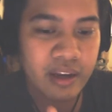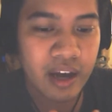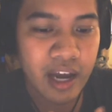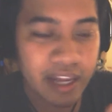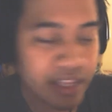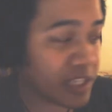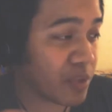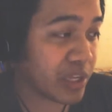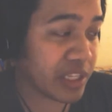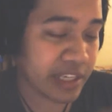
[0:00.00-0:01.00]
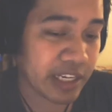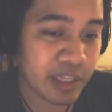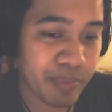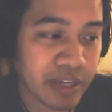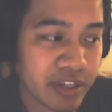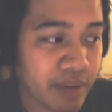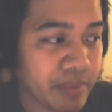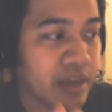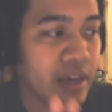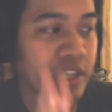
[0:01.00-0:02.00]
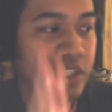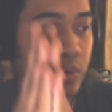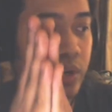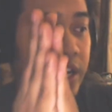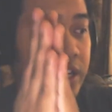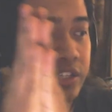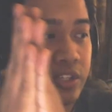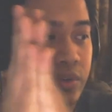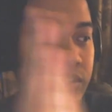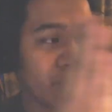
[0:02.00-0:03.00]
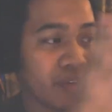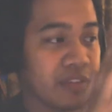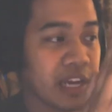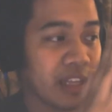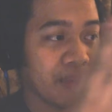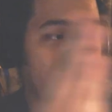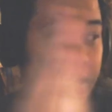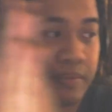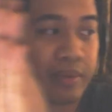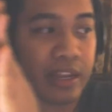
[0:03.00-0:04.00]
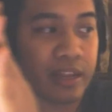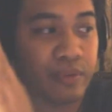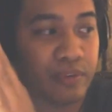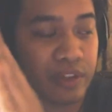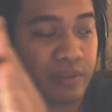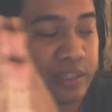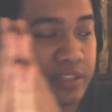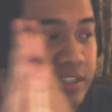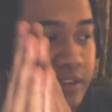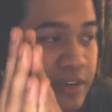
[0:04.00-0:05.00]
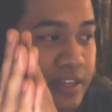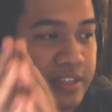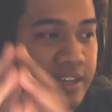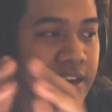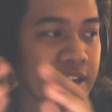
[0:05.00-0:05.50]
That's a weakness I need to patch up. And so what I need to do is sort of dial it back a bit and move a little bit to defense.